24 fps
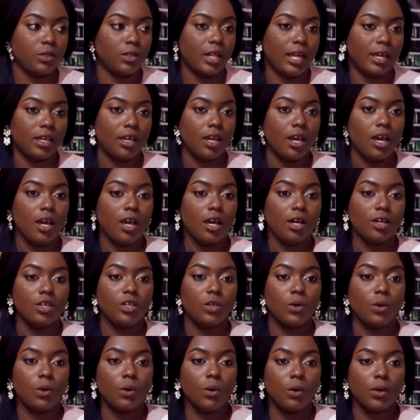Like
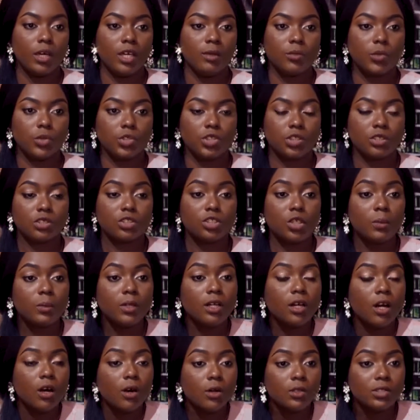your emotion. Some
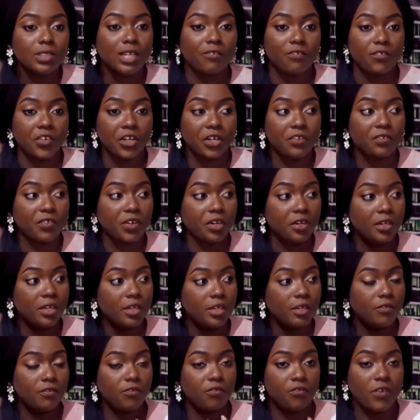girls are very, very
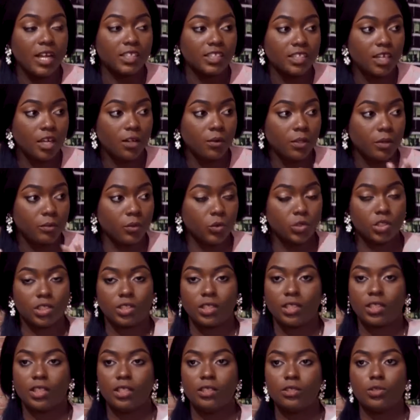fragile
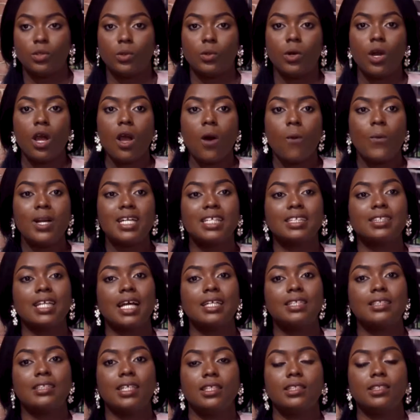emotionally. So when they
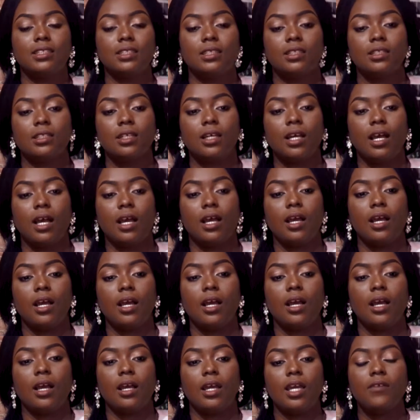start dating,
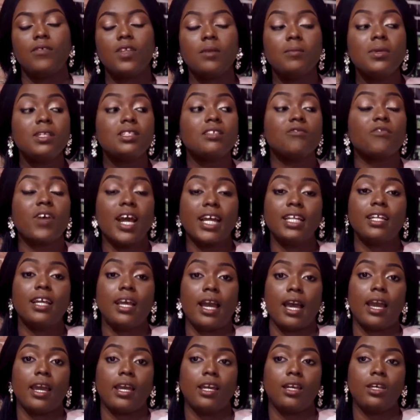if they meet the right
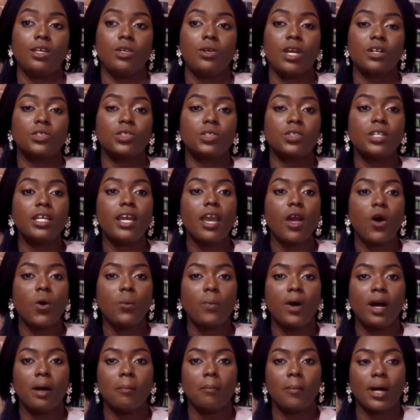guy, you actually help
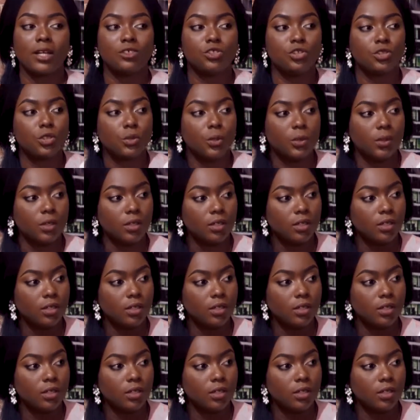her mature.